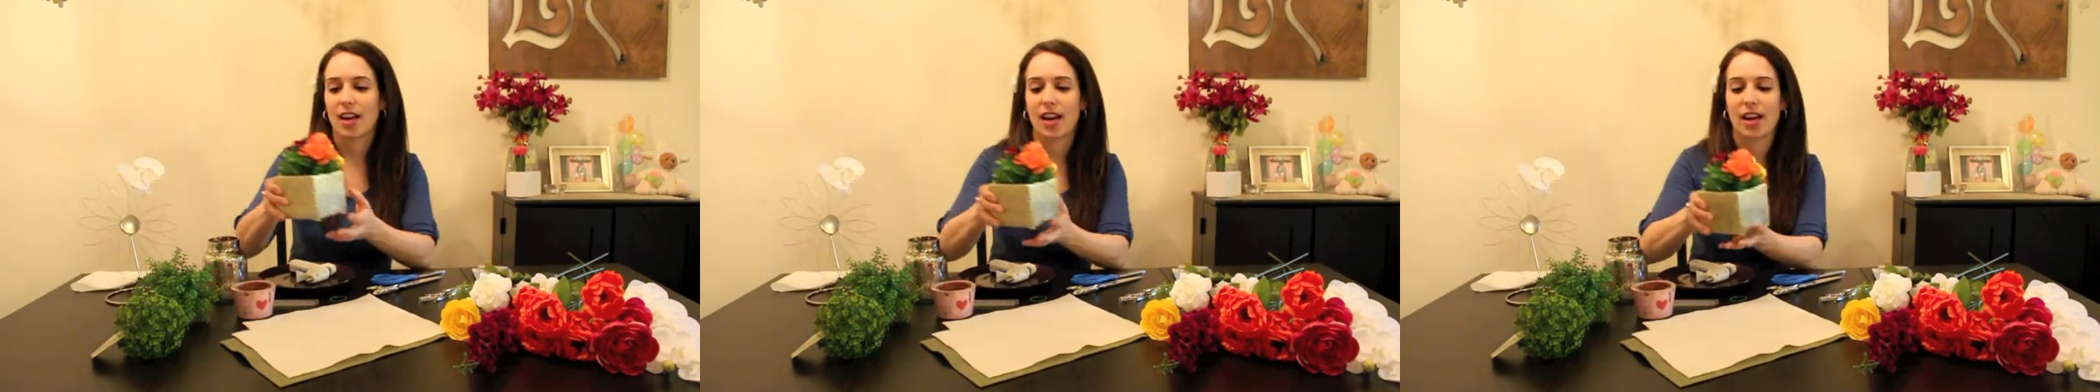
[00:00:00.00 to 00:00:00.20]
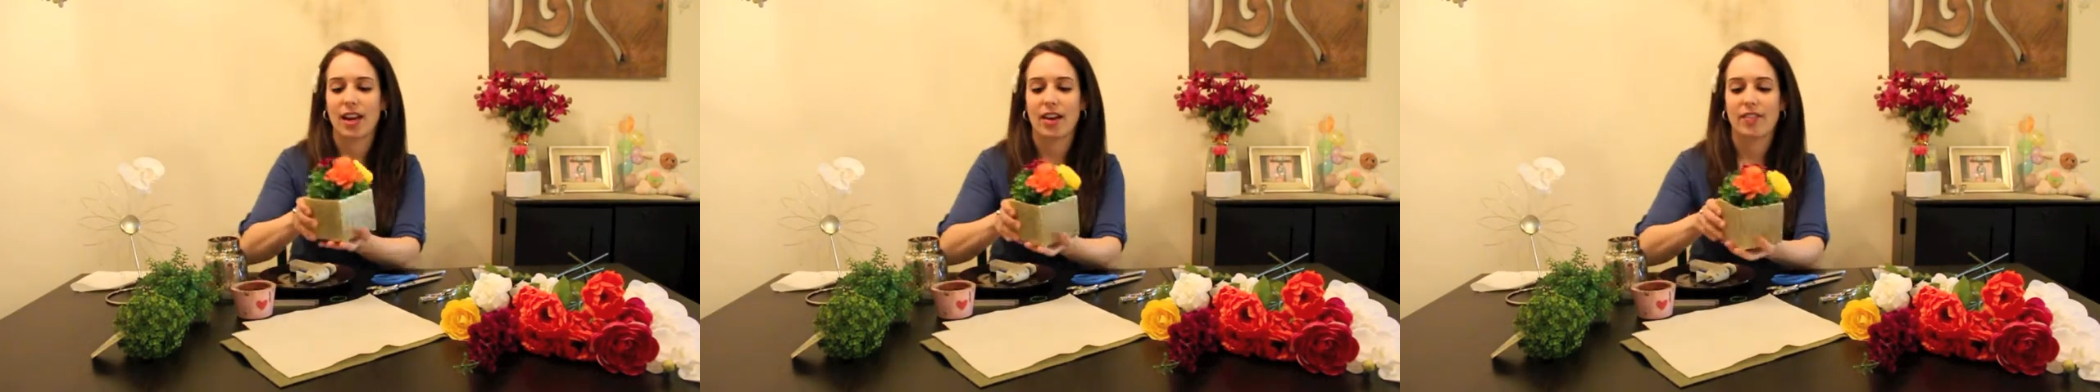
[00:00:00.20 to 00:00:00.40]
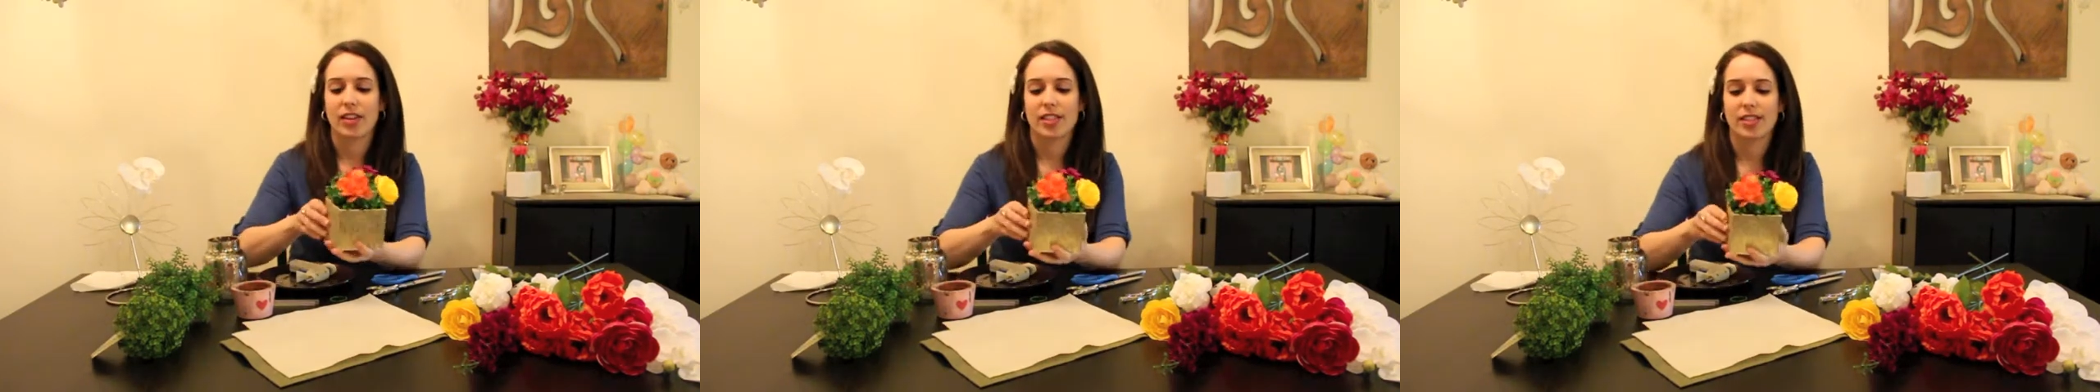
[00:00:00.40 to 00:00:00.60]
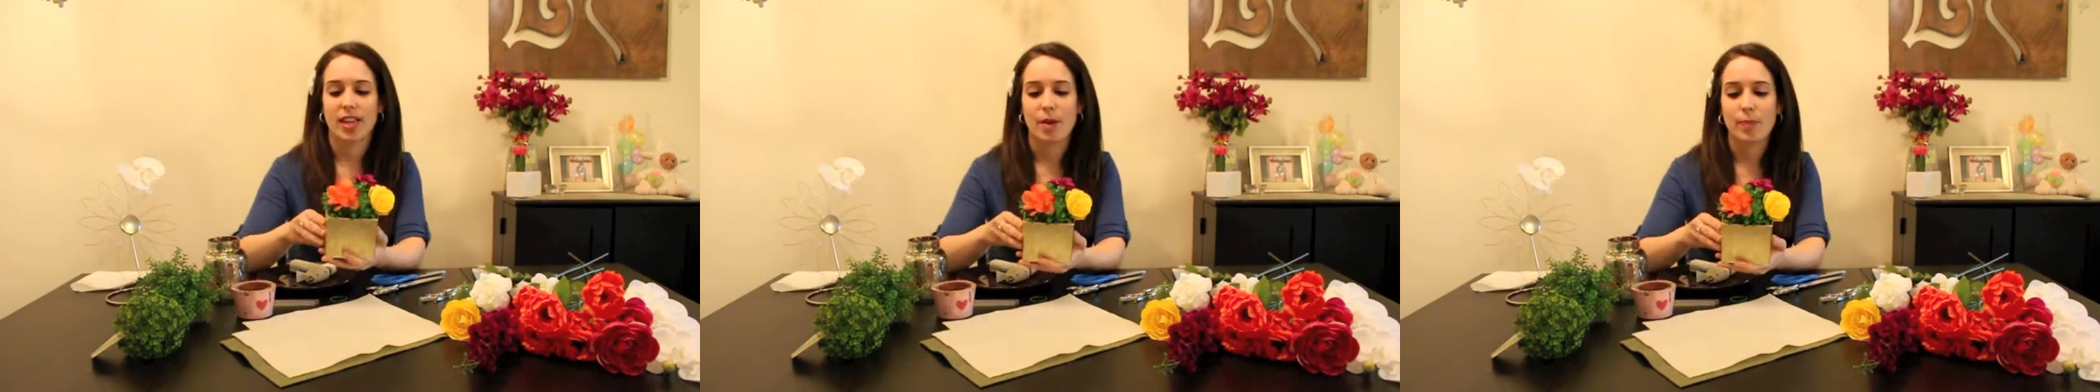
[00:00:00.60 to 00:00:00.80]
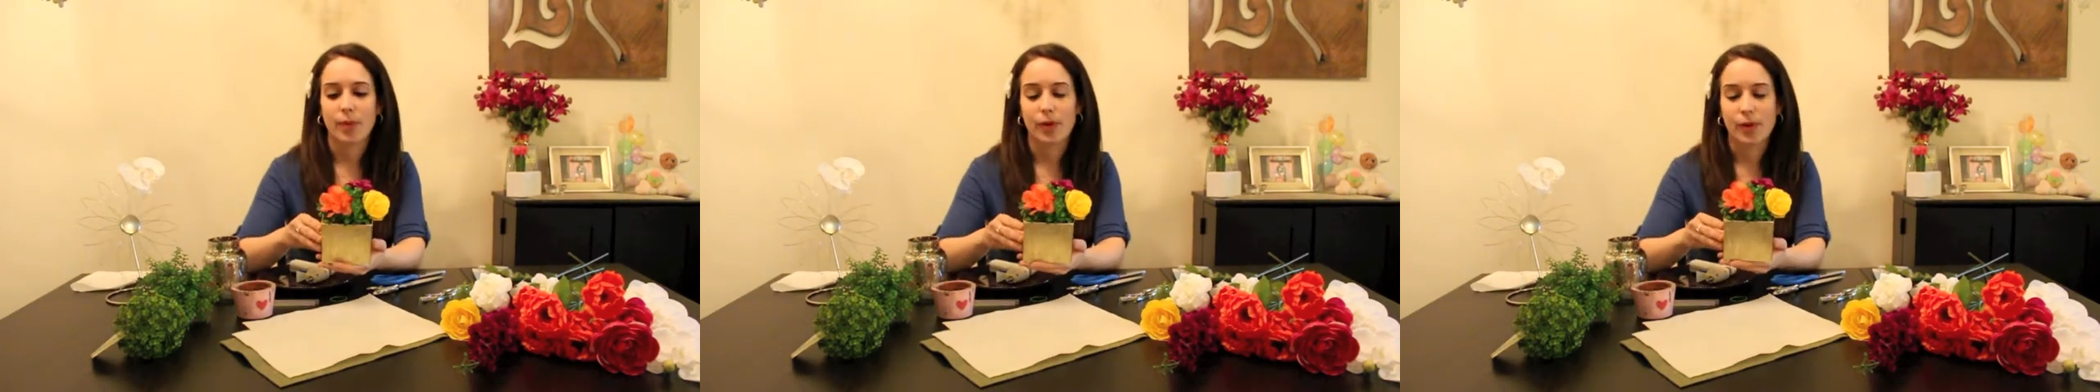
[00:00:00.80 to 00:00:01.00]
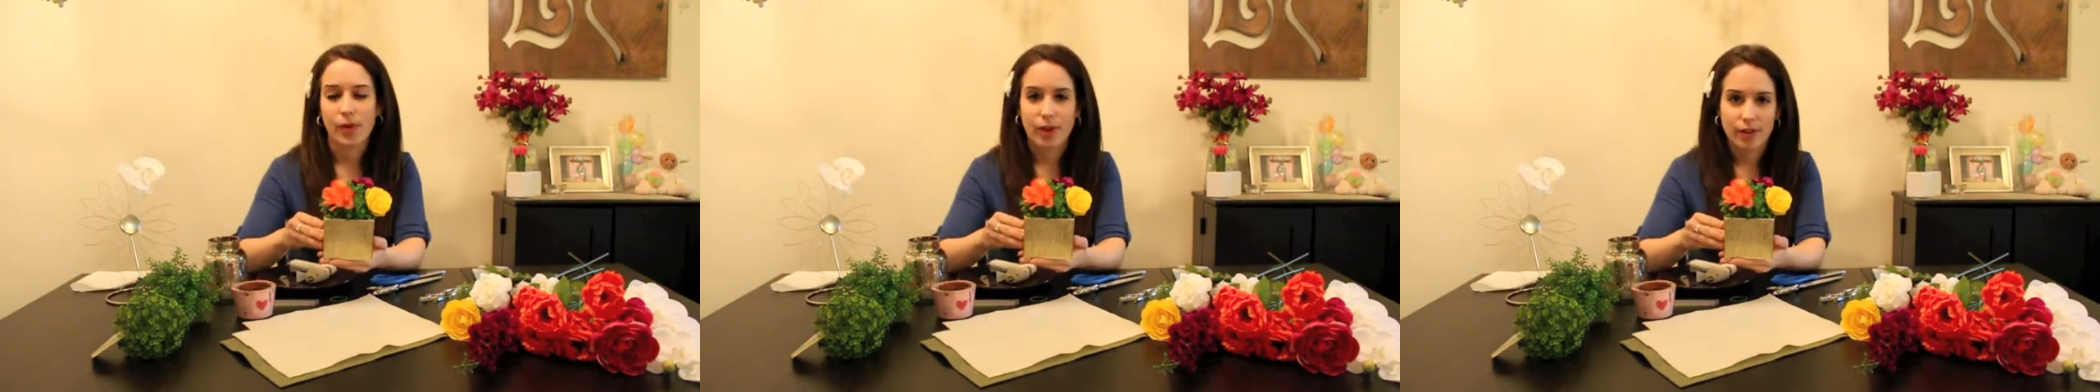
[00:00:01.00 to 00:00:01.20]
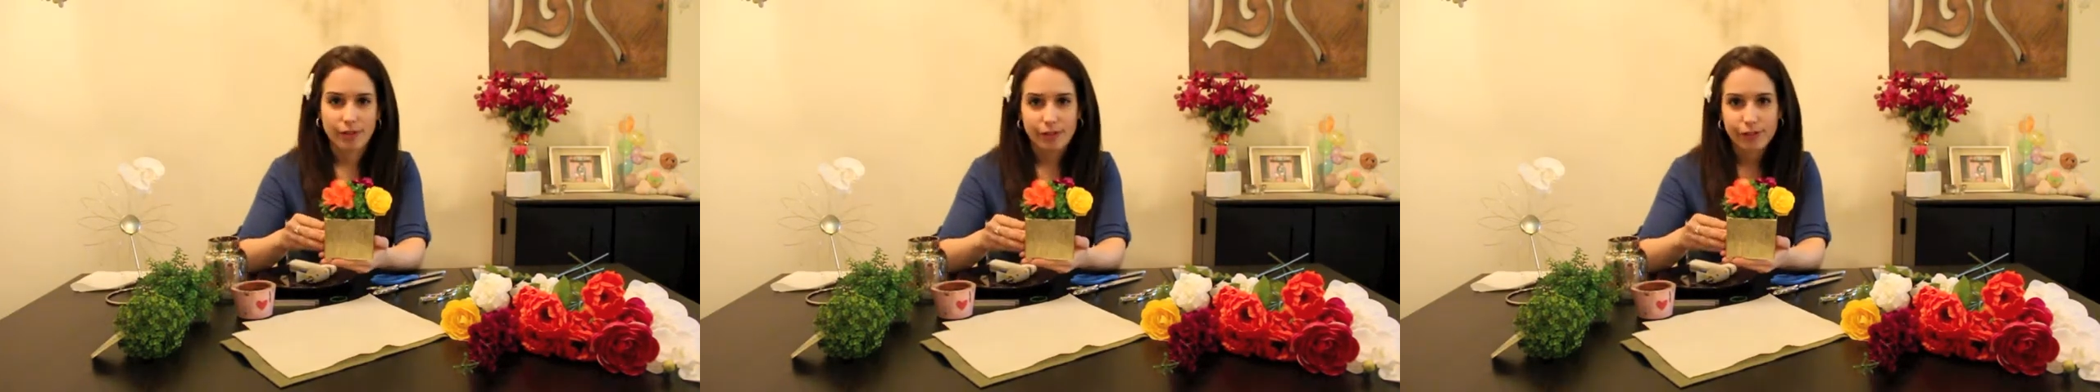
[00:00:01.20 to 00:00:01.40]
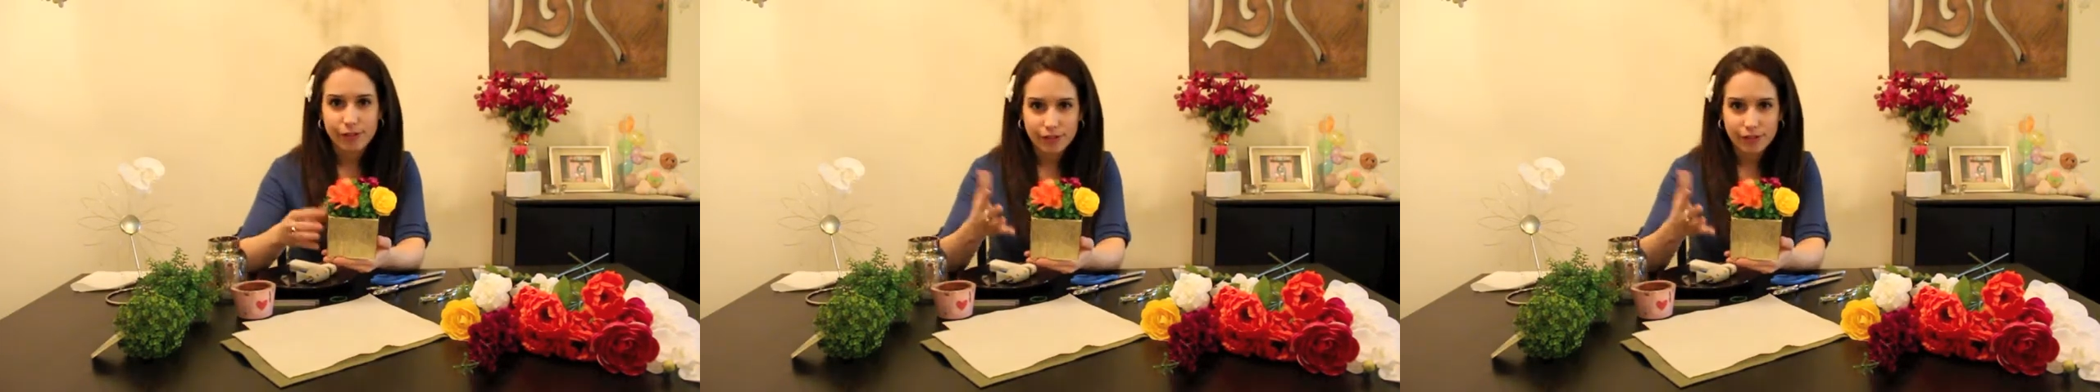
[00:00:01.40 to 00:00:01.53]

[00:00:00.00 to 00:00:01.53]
I have an example of